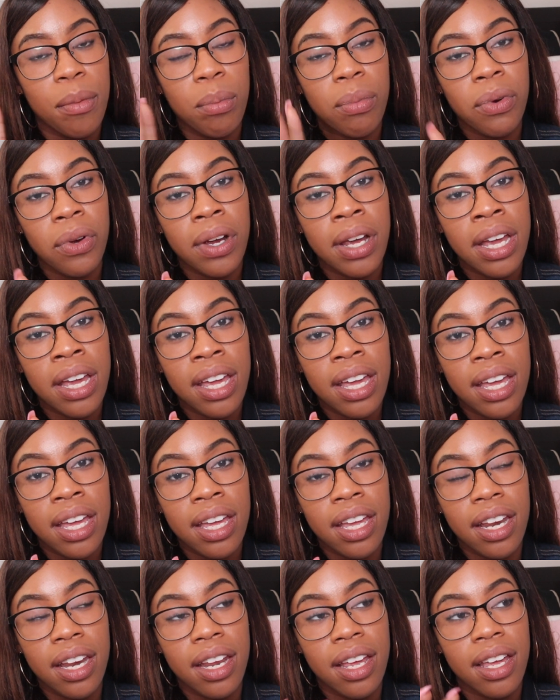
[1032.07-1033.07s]

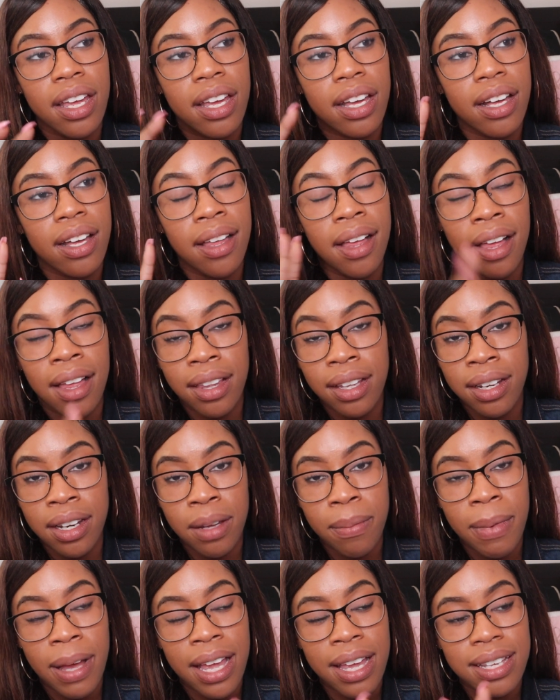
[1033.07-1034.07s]
praying, calling
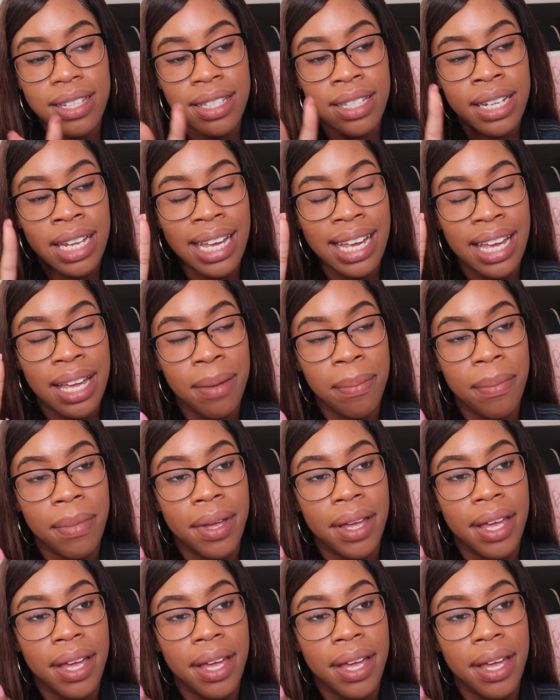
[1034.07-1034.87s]
it by its name,